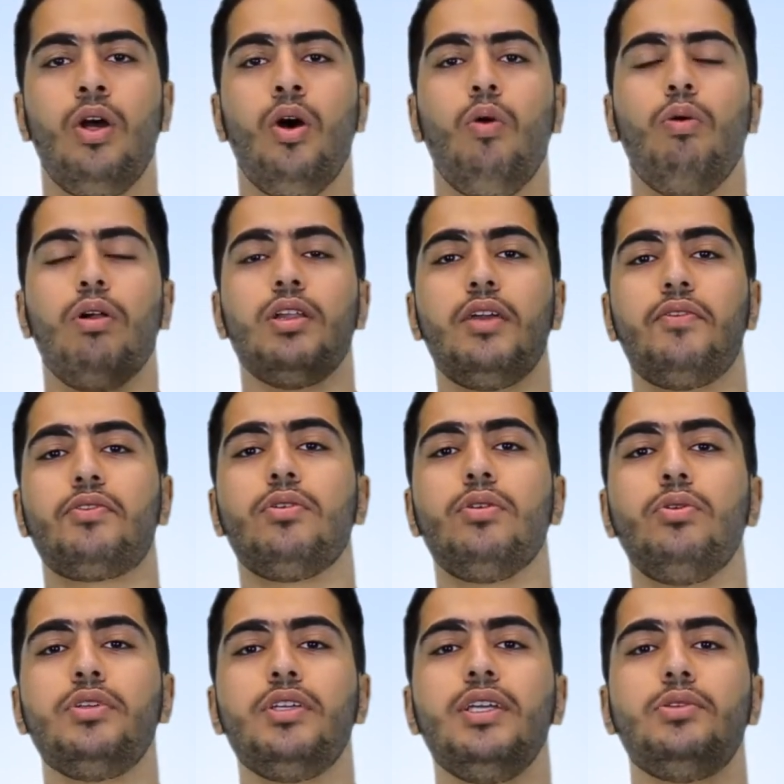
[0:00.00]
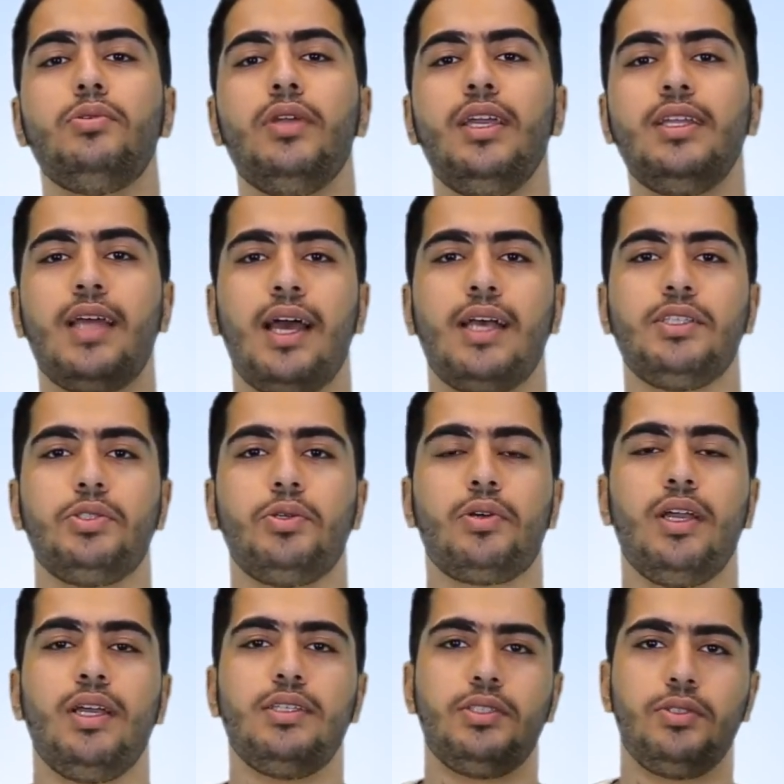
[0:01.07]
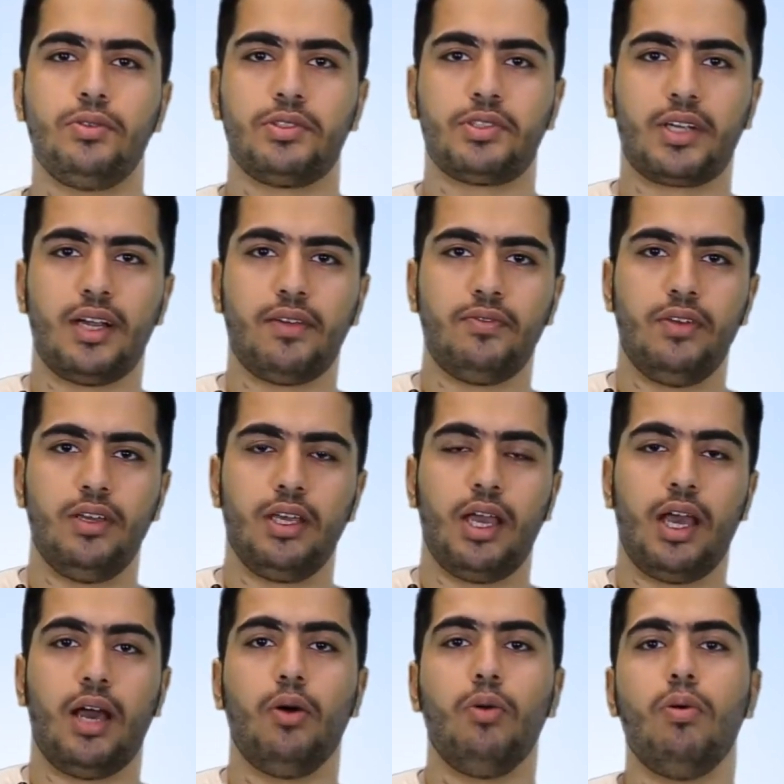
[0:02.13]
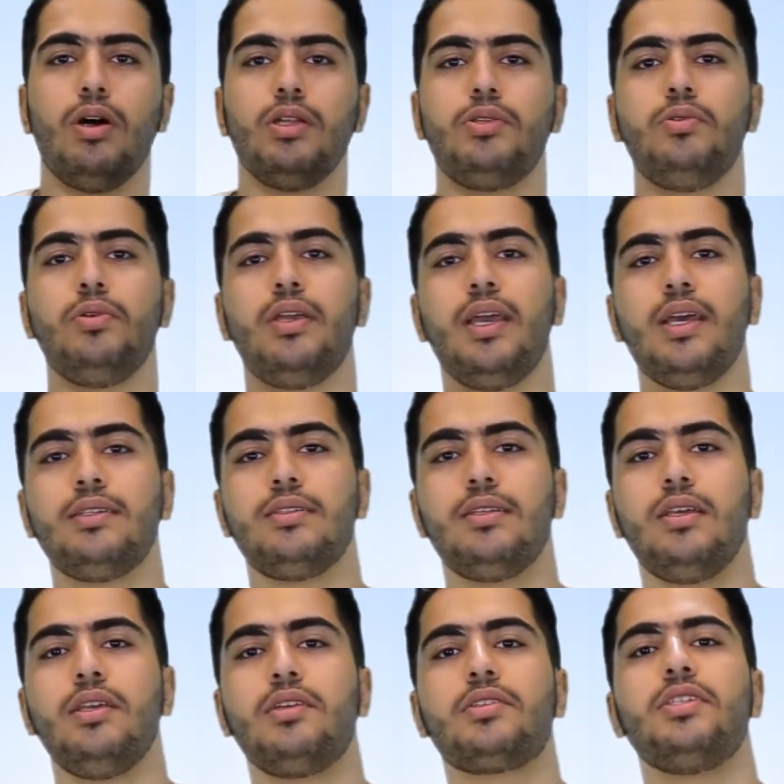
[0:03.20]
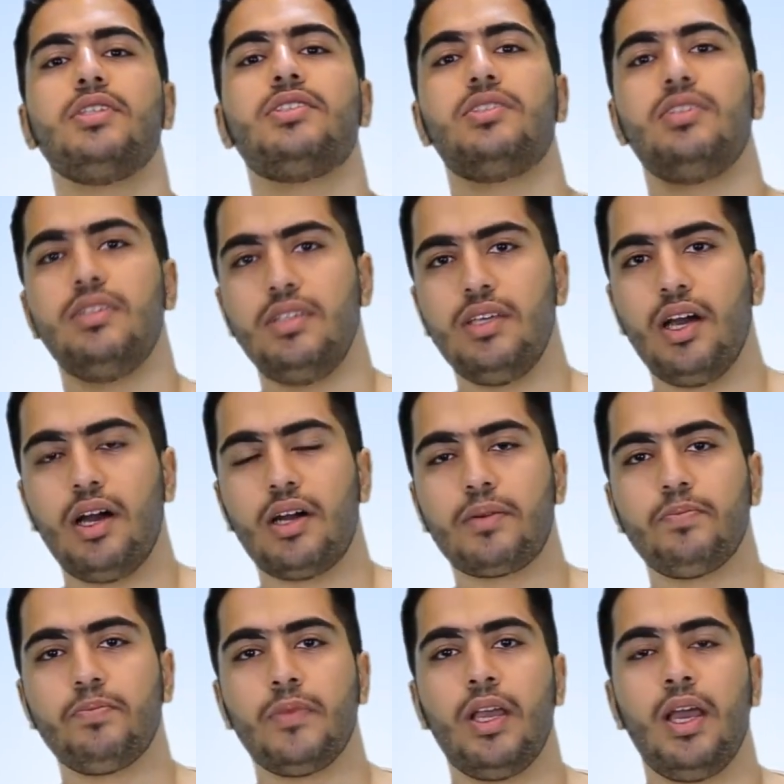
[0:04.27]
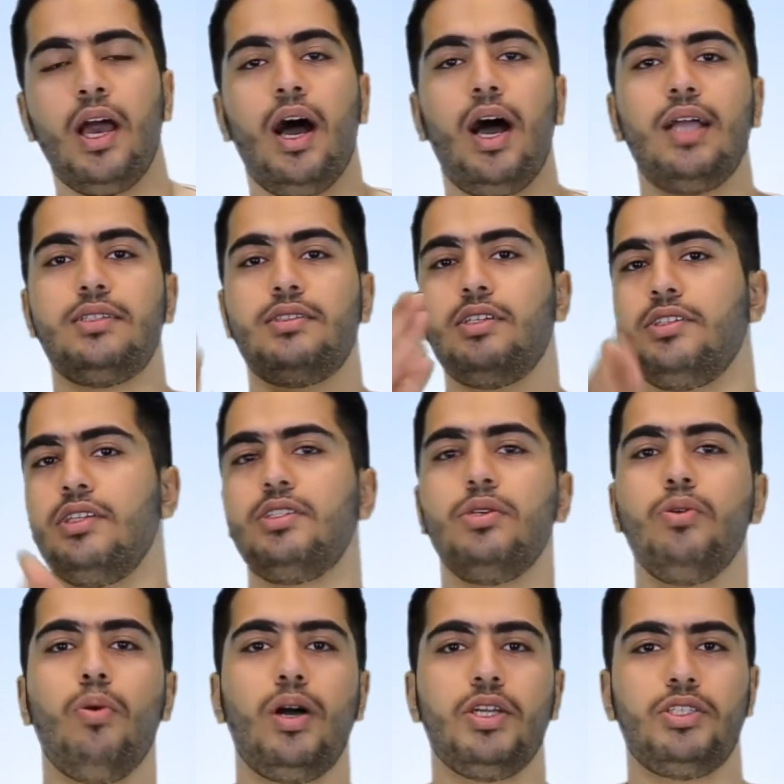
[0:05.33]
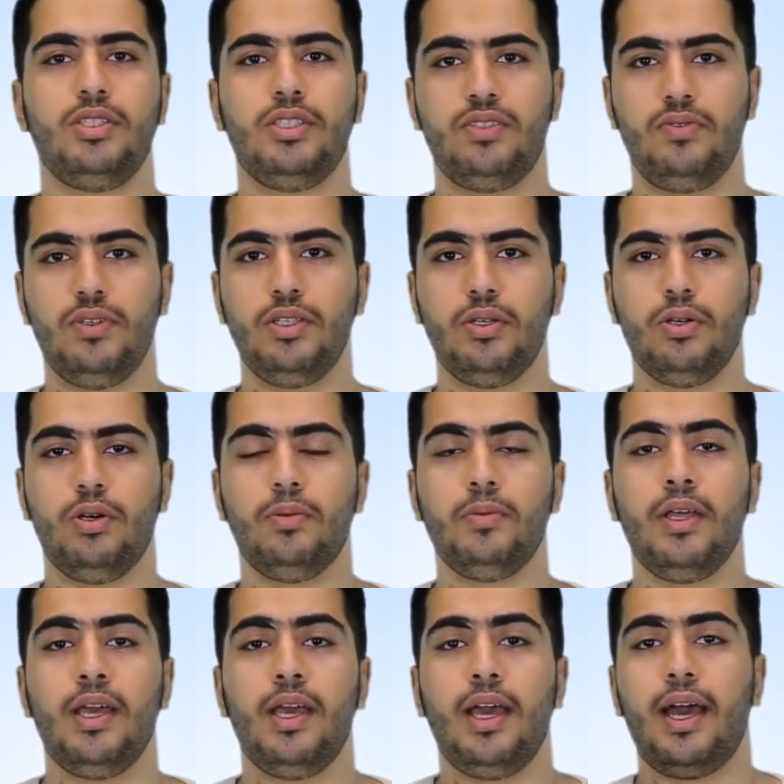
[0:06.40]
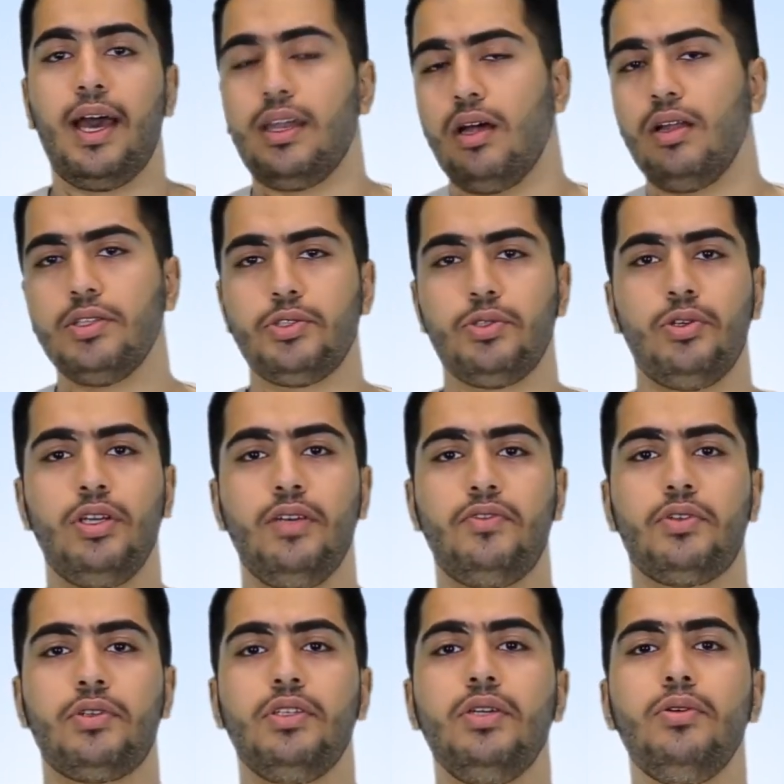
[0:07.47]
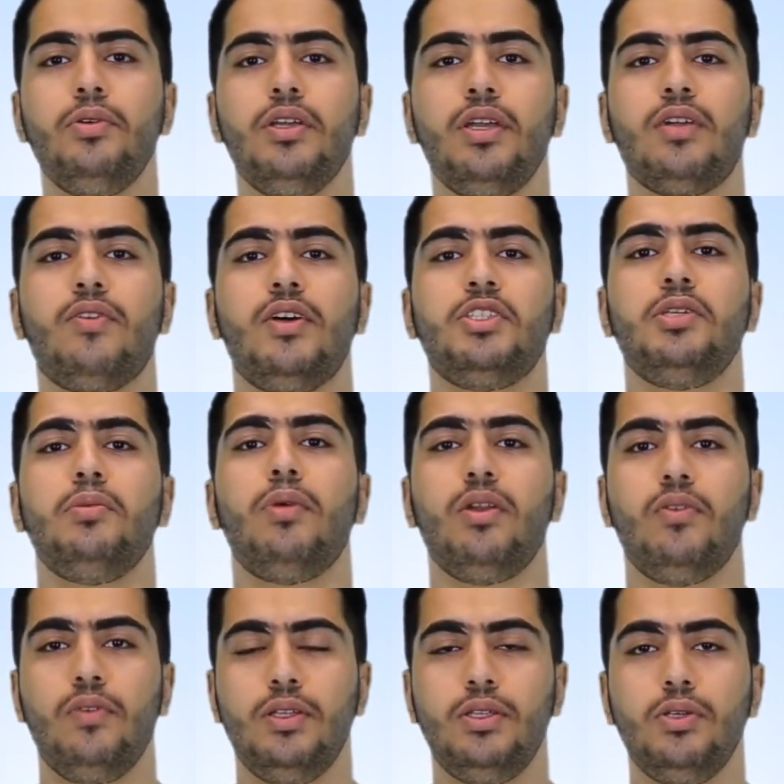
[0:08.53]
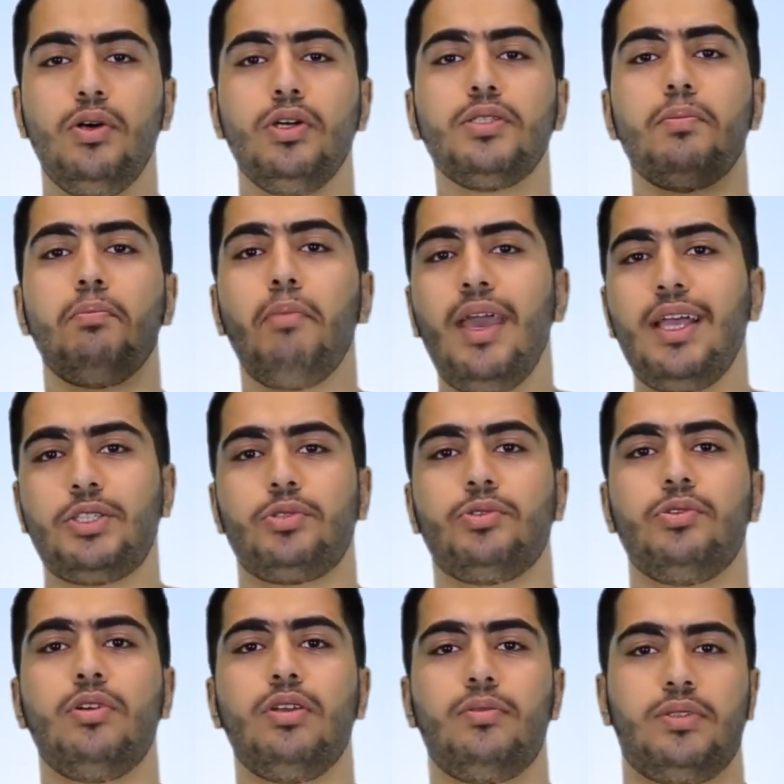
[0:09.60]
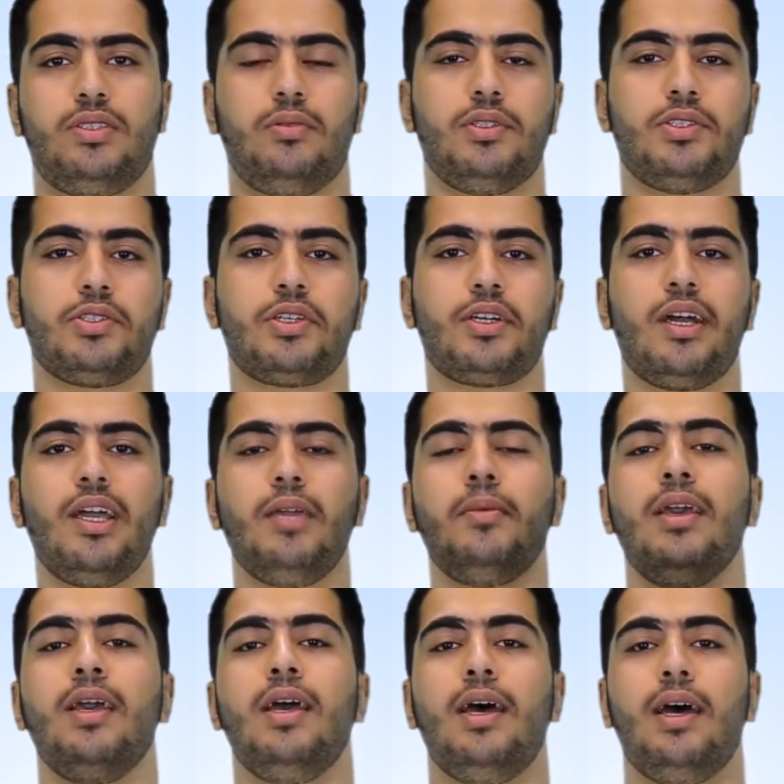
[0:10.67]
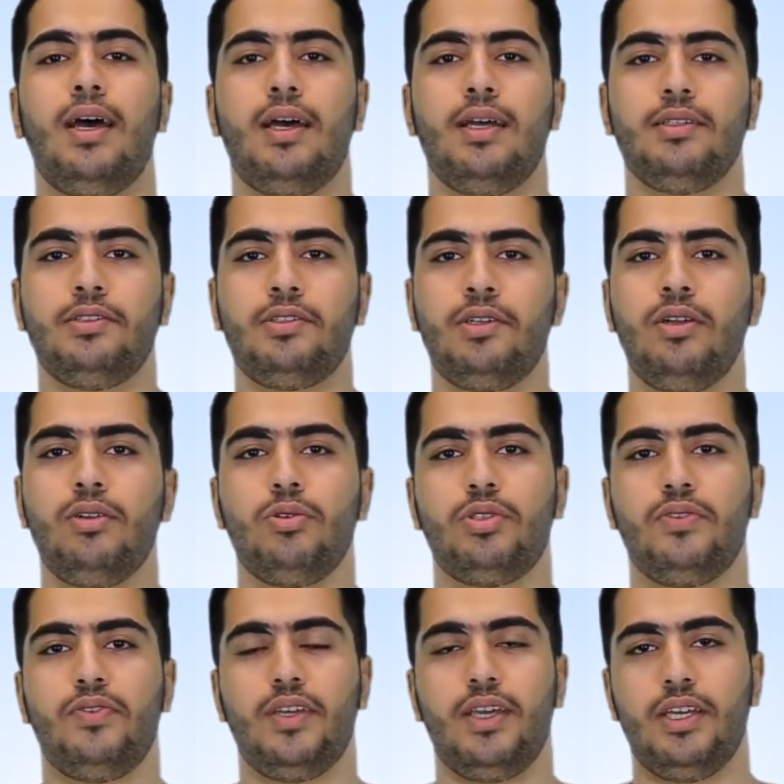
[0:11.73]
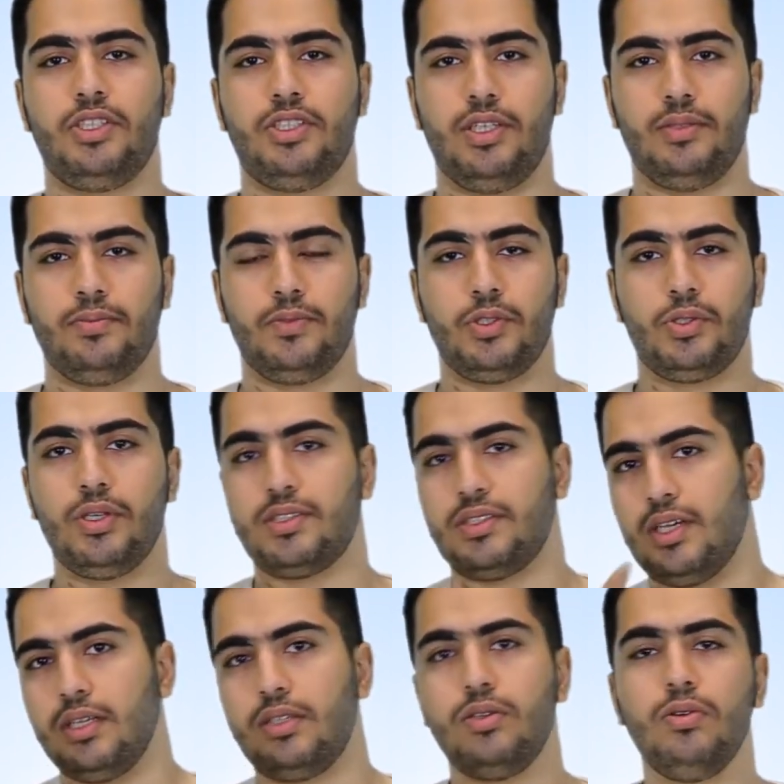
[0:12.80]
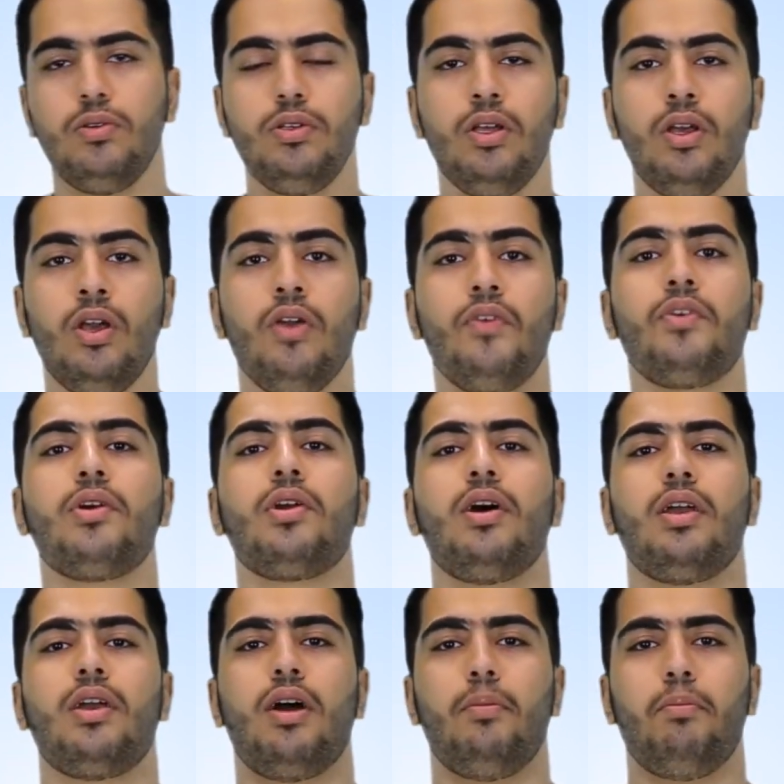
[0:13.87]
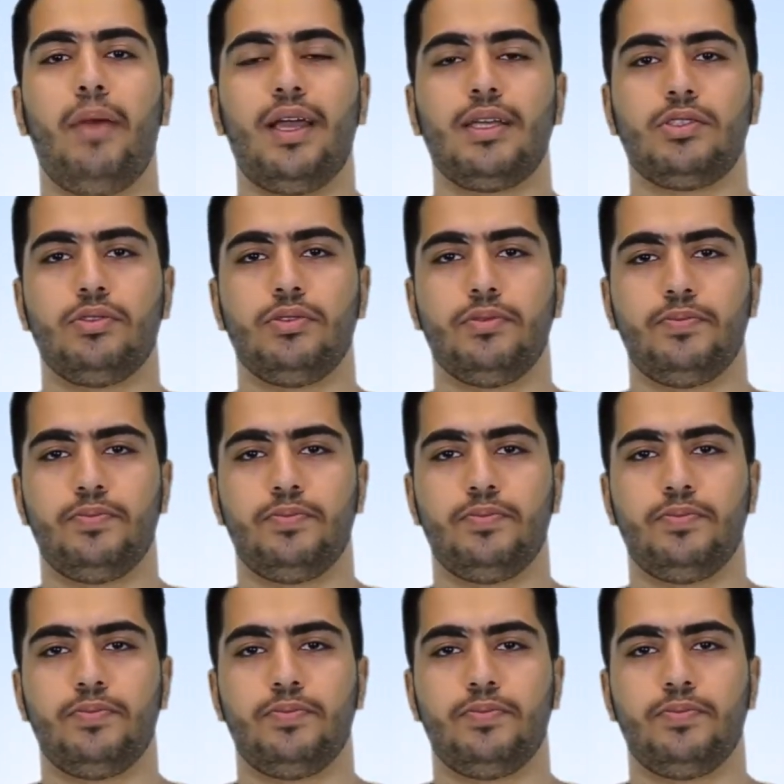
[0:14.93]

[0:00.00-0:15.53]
Well, if you're looking to enhance your SEO traffic and want to get increased CTR, I suggest you watch this video. And also, if you're new here watching my videos, make sure to click subscribe and turn on notification. So stay tuned, we're gonna come back soon.